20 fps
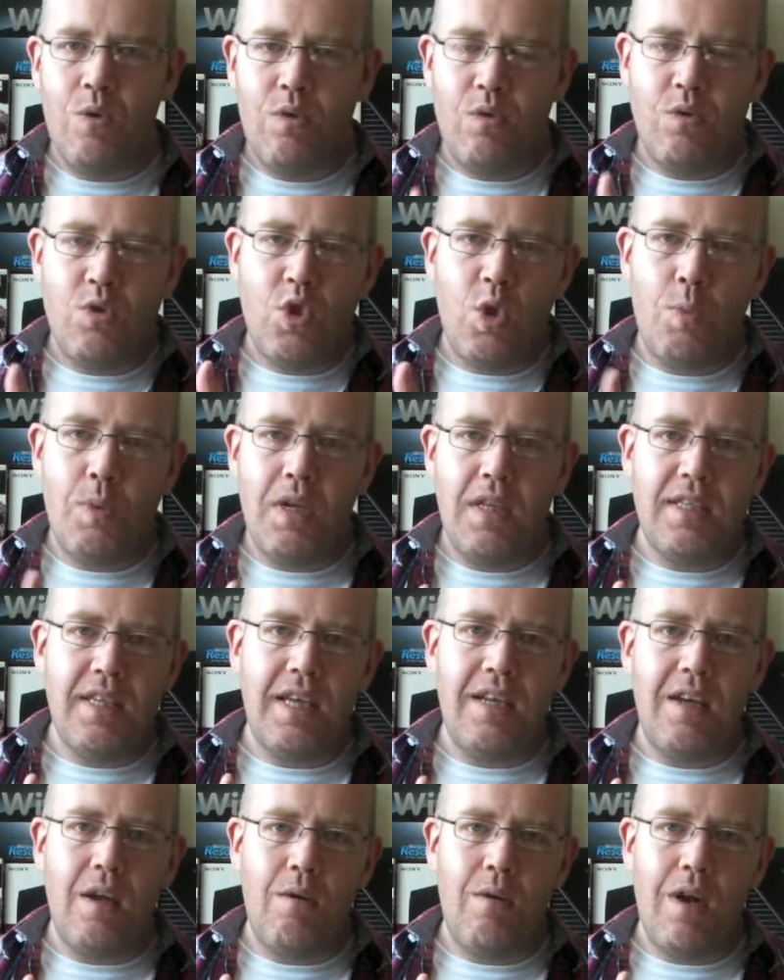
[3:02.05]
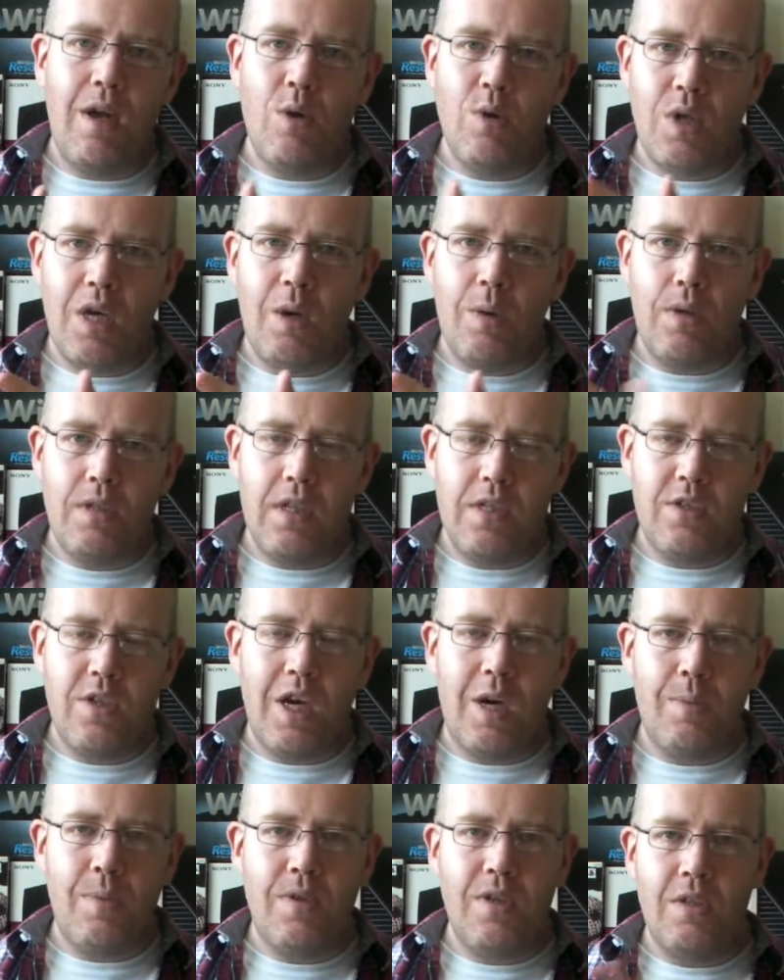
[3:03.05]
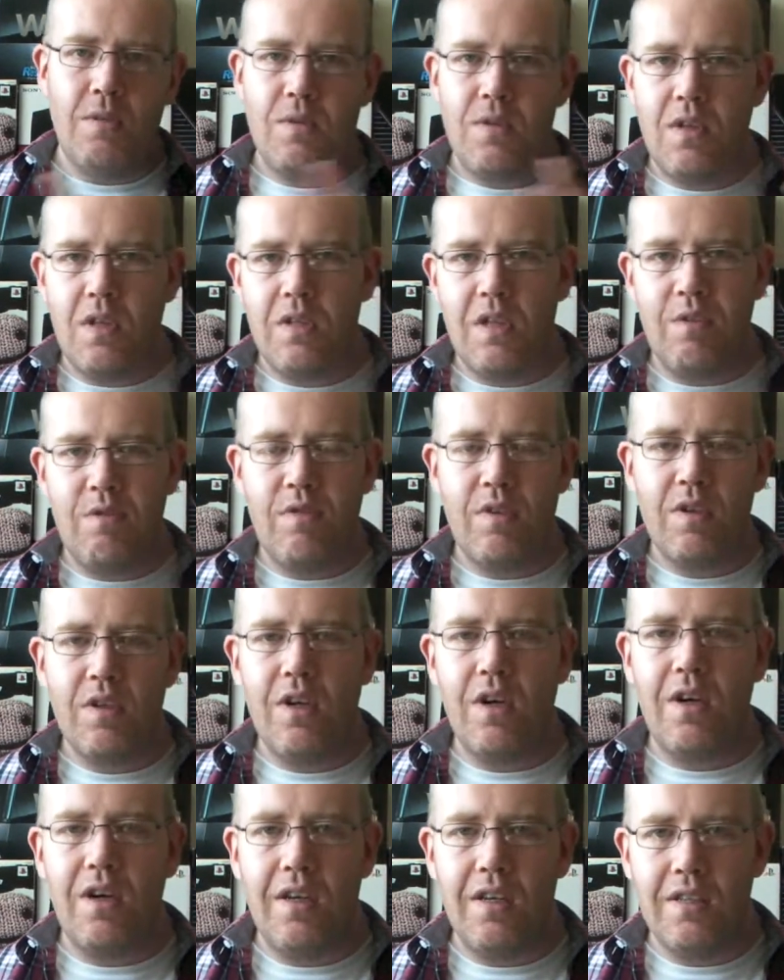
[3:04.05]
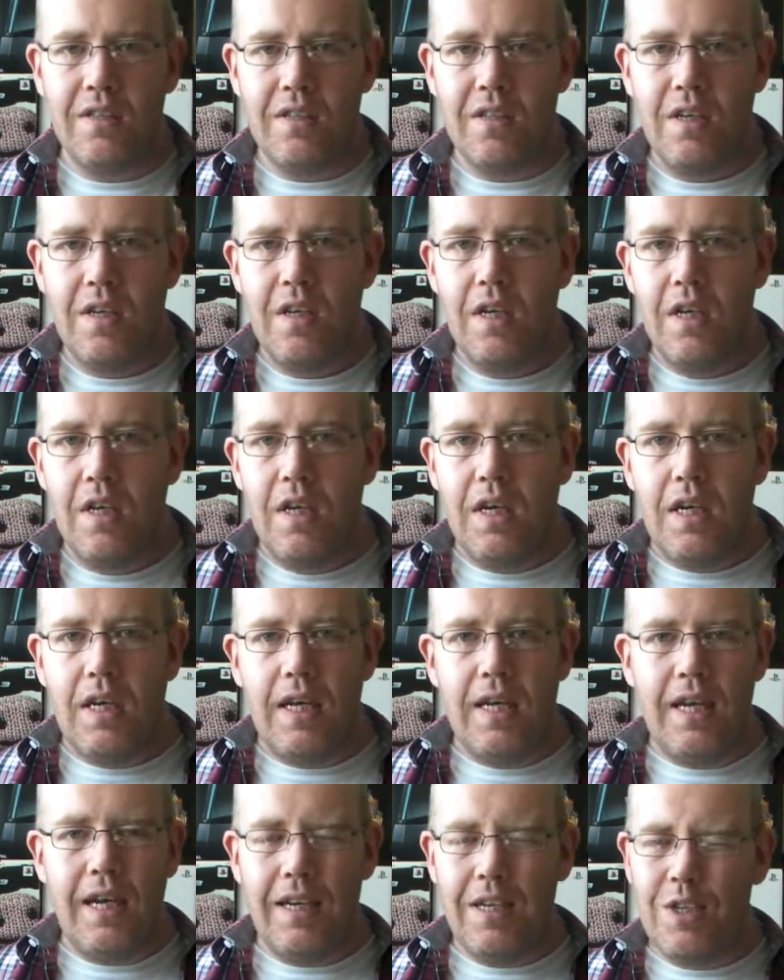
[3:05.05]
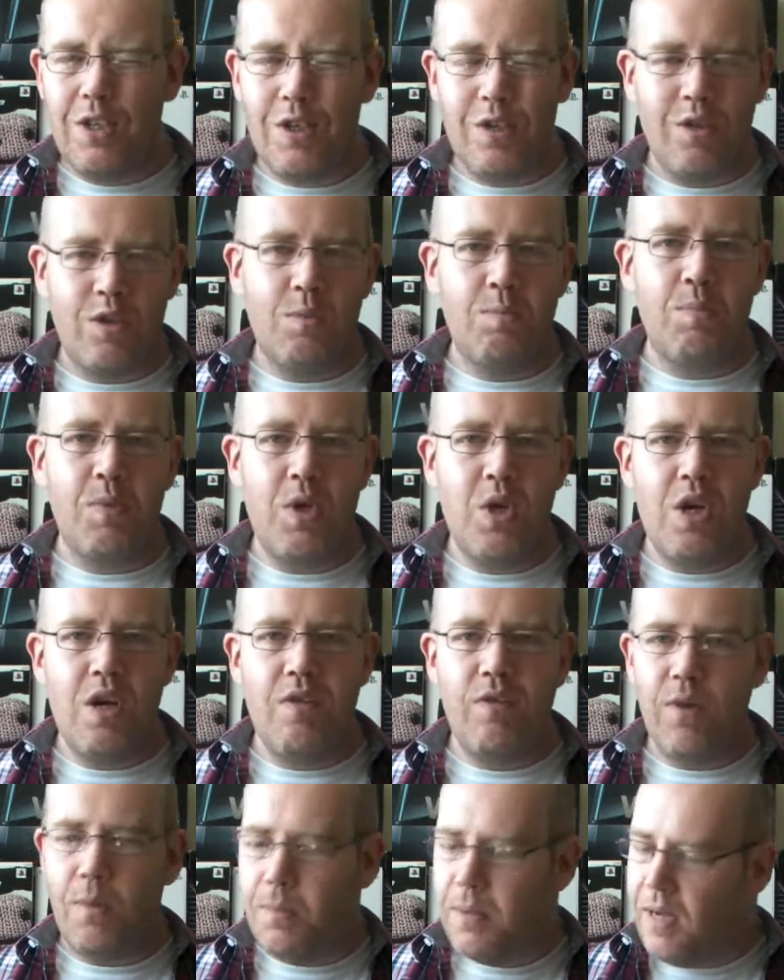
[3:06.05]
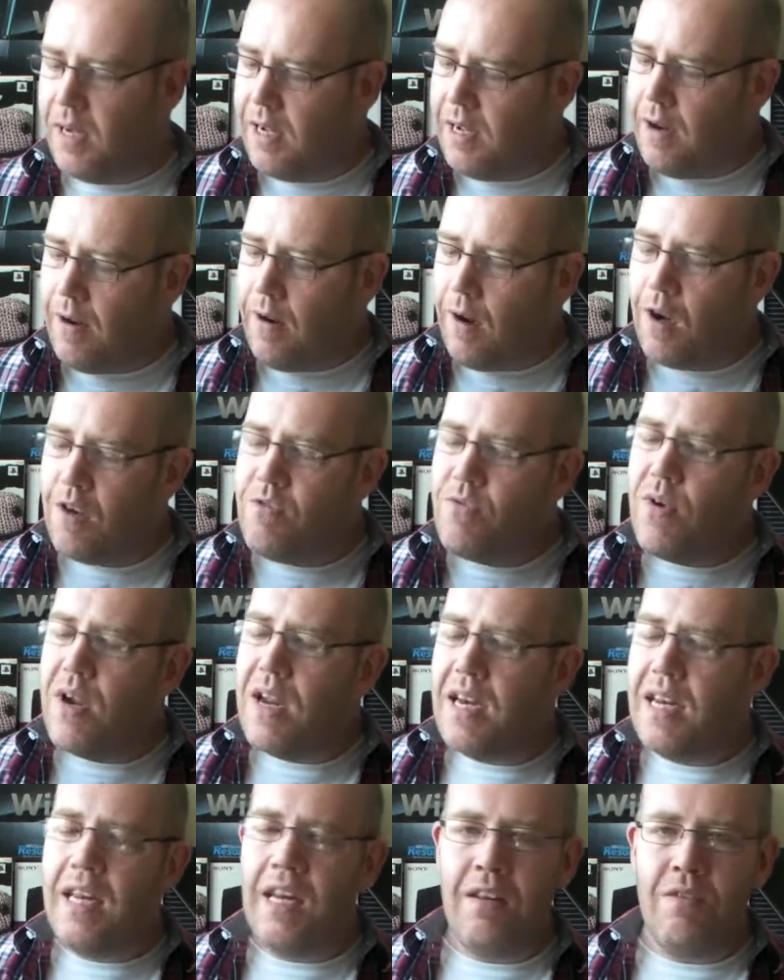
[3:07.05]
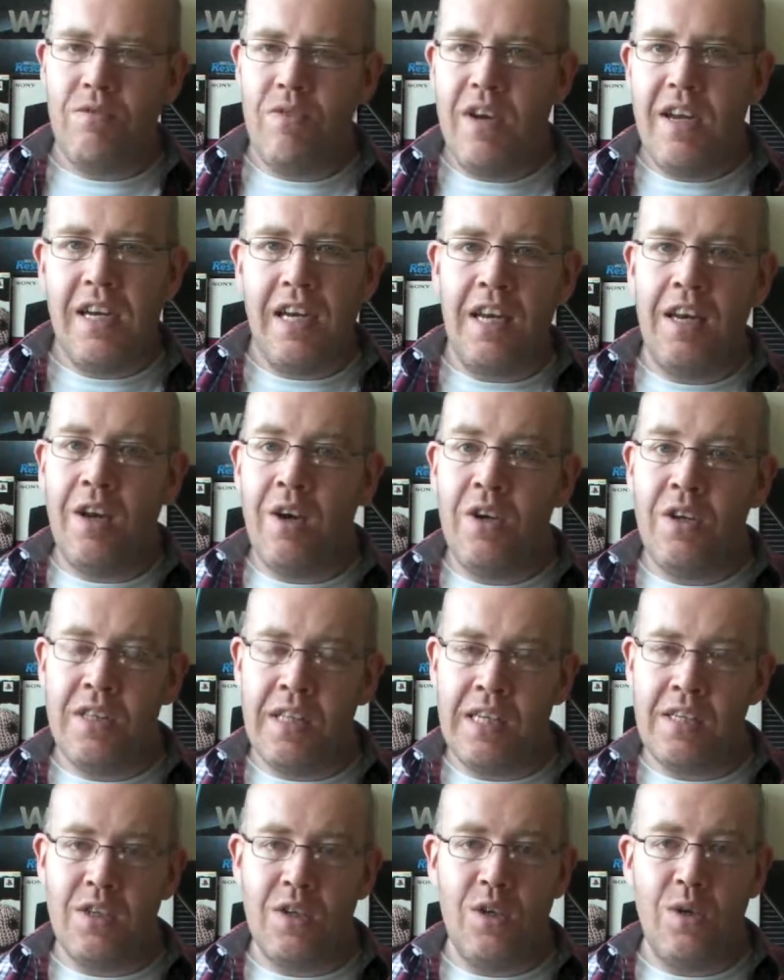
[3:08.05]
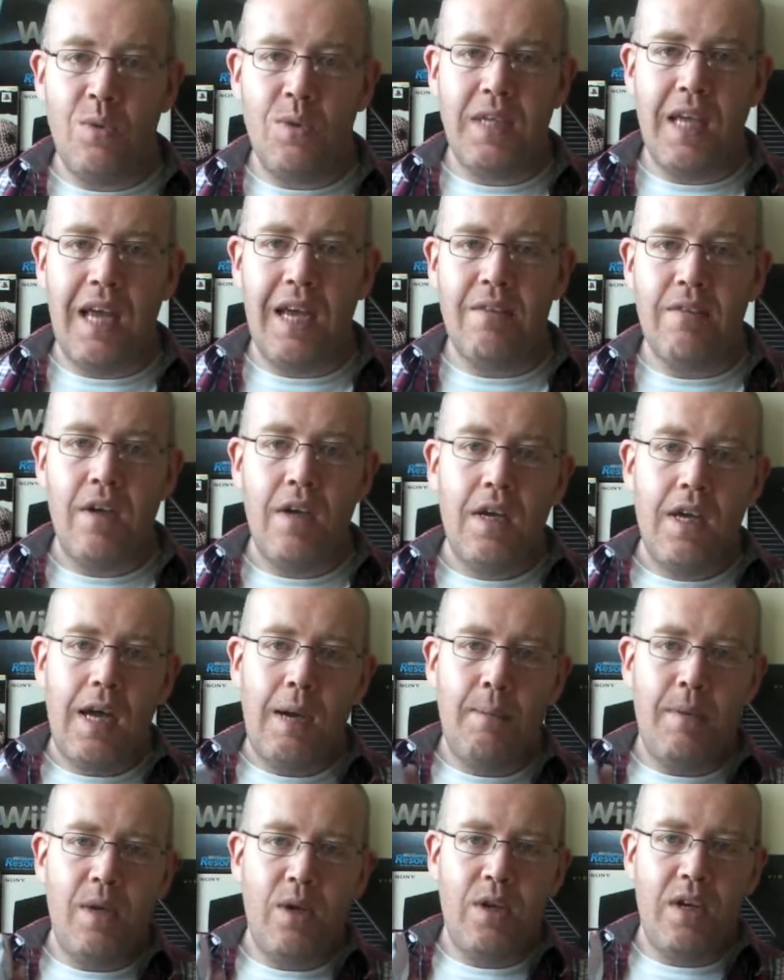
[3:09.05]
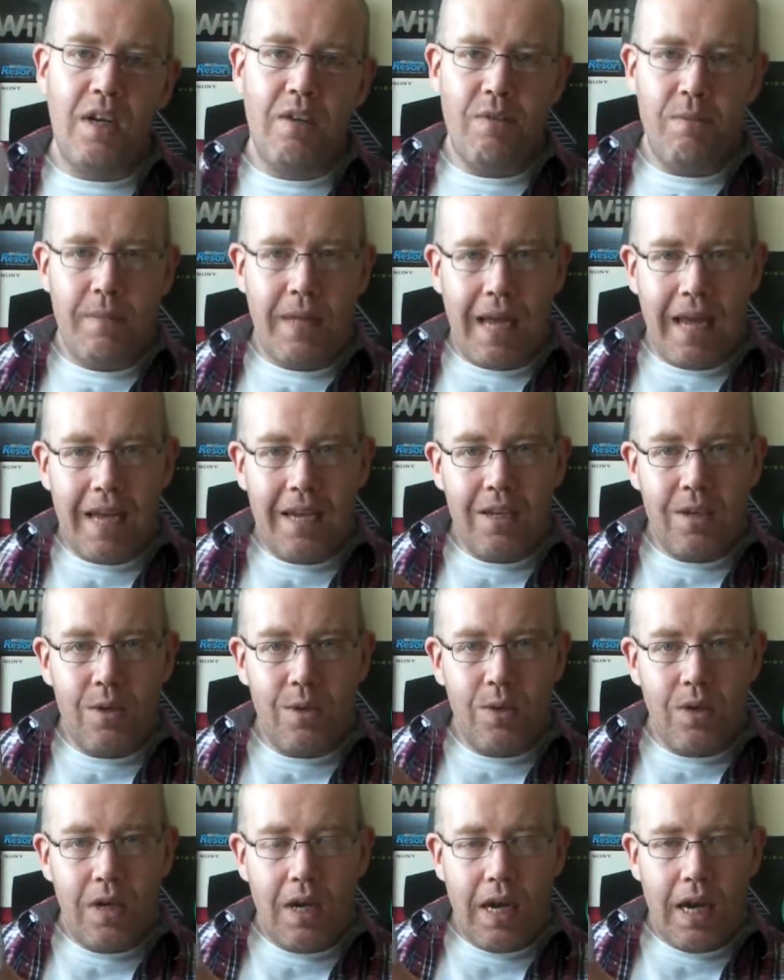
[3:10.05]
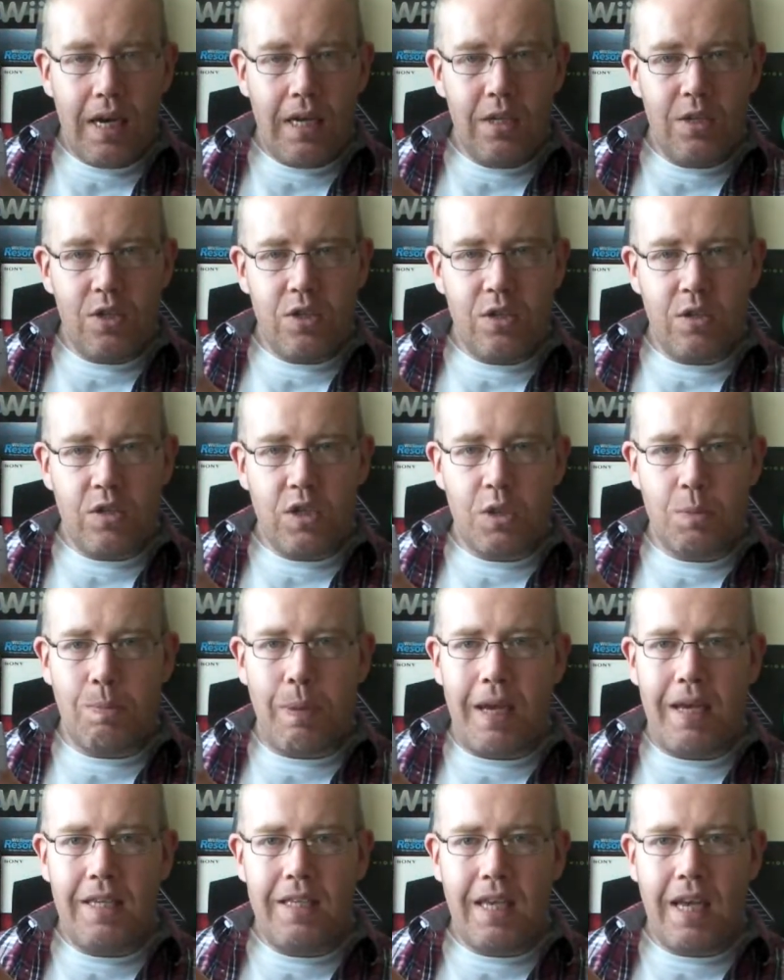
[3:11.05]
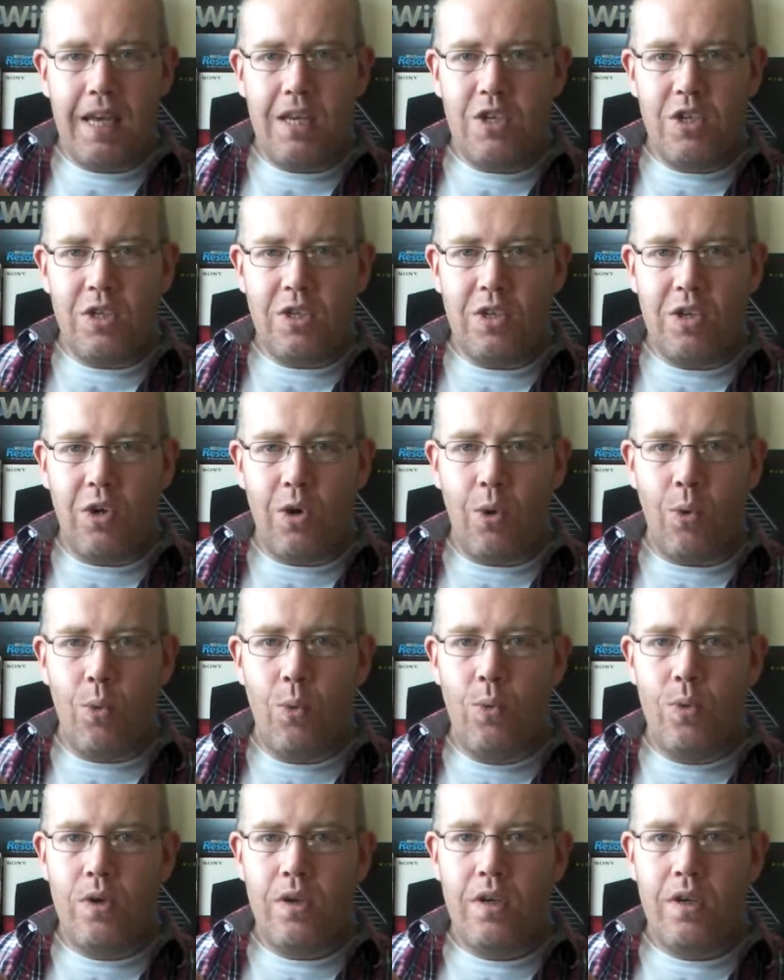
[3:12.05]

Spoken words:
Super Nintendo logo on the top in the different colours. You know, it just looks beautiful, but I really, really like this. I always have. I mean, you look at it from that angle, and it just looks space age and cool.